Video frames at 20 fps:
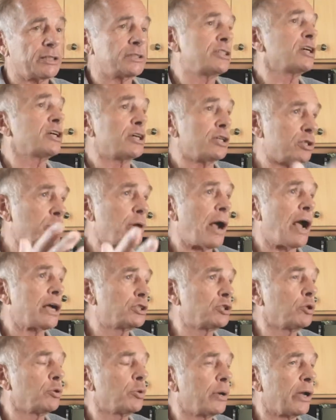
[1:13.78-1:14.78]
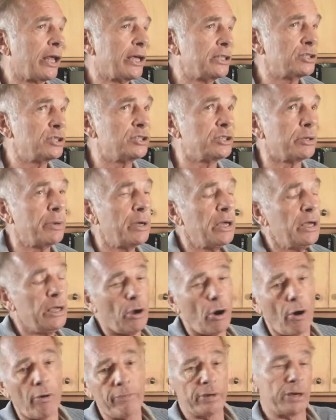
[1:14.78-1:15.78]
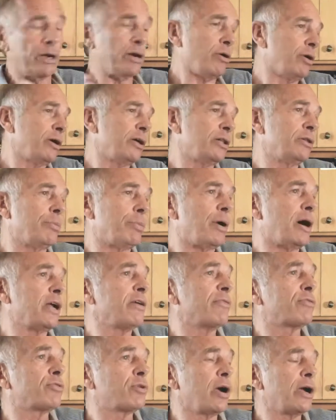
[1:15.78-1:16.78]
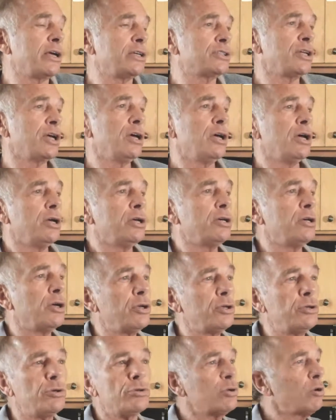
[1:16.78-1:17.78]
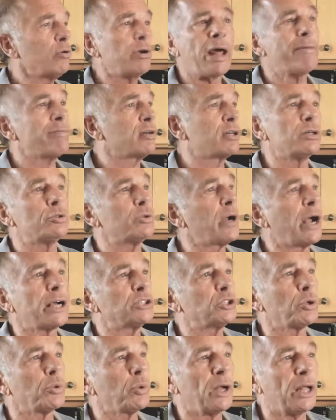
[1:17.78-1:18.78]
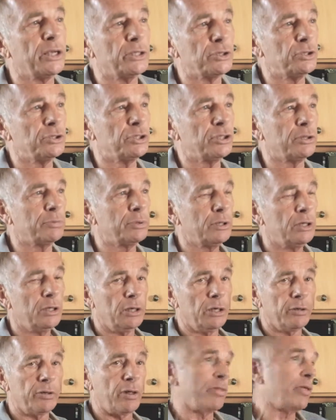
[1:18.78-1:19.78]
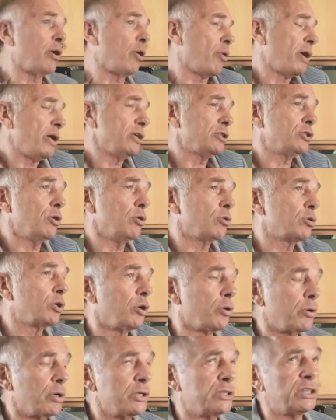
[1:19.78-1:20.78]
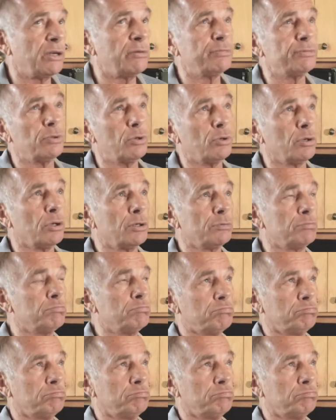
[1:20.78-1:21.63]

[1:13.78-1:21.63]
a contractual relationship. Over here in the body of Christ, you don't have a contractual relationship. There is no coercive or